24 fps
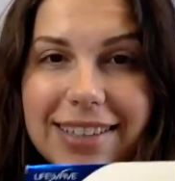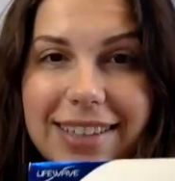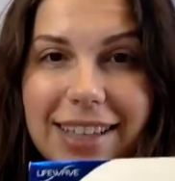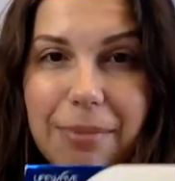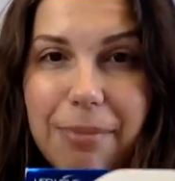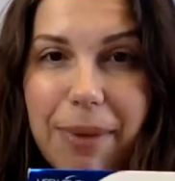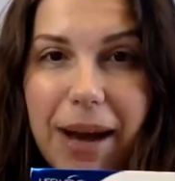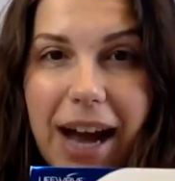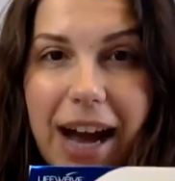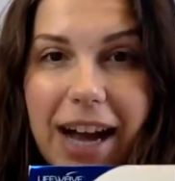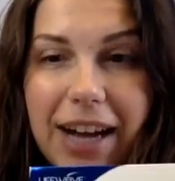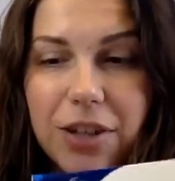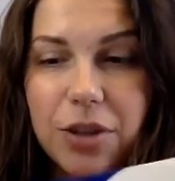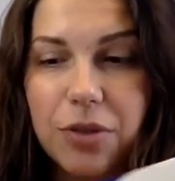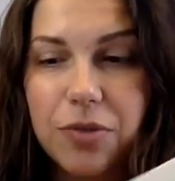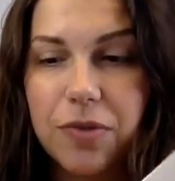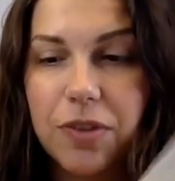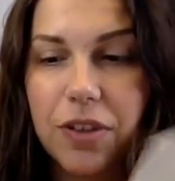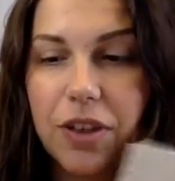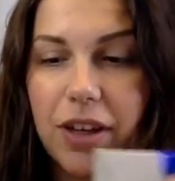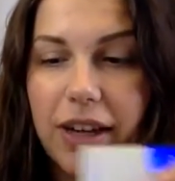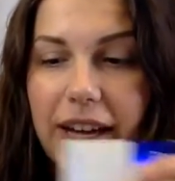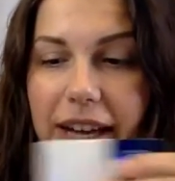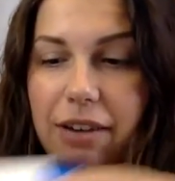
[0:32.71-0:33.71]
patch
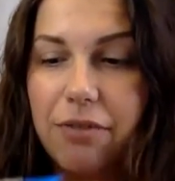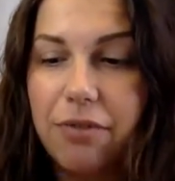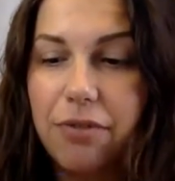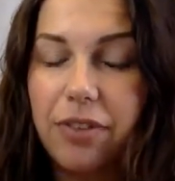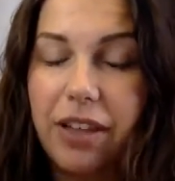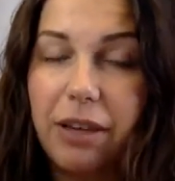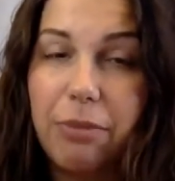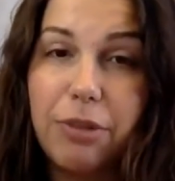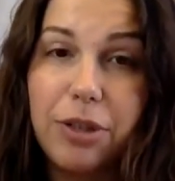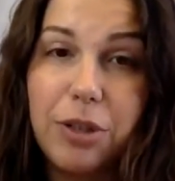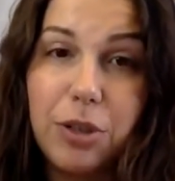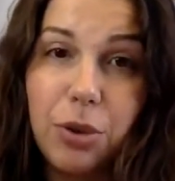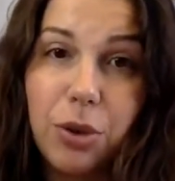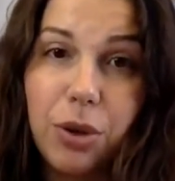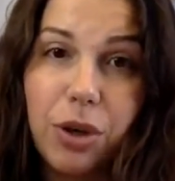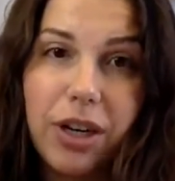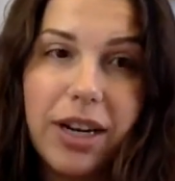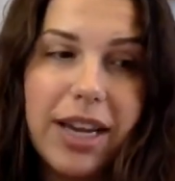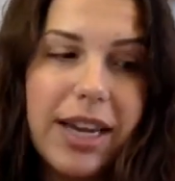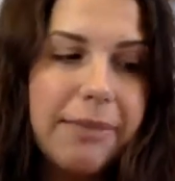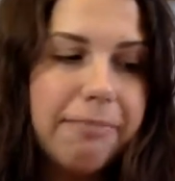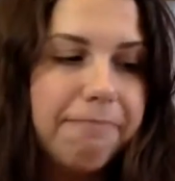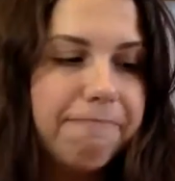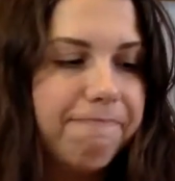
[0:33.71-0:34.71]
for
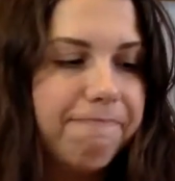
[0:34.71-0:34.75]
inflammatory